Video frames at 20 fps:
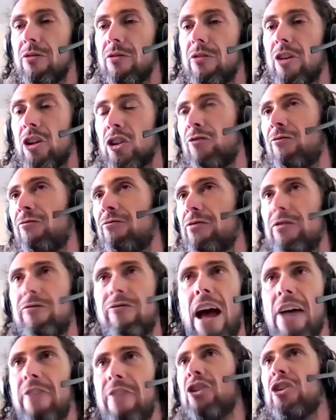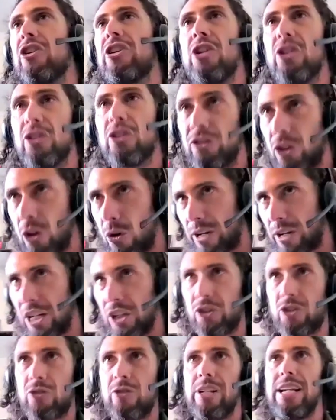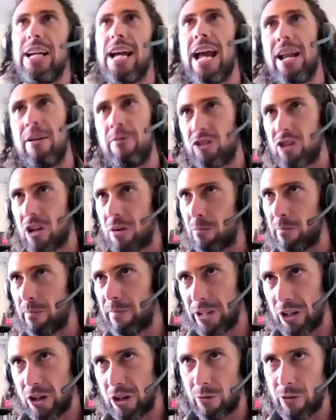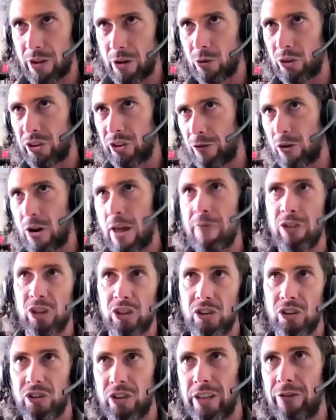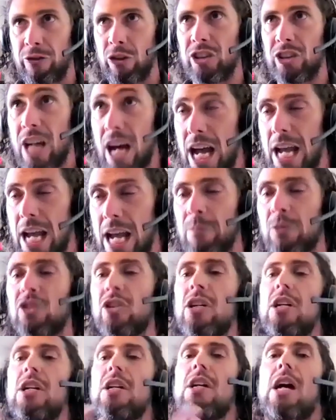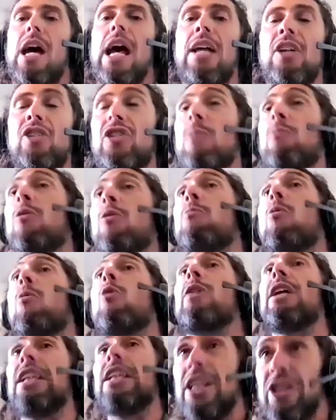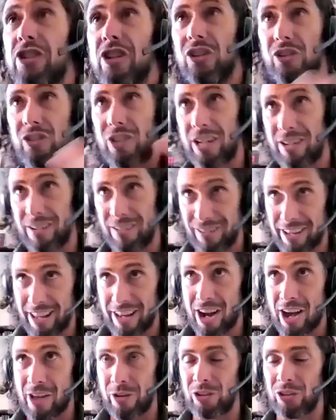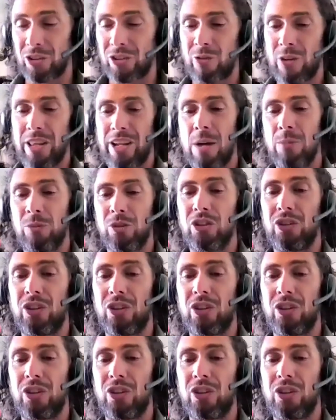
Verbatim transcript: there's five hundred years of Stoic history, and some, you know, there was different emphasis at different times, and some were more religious than, than others when it comes to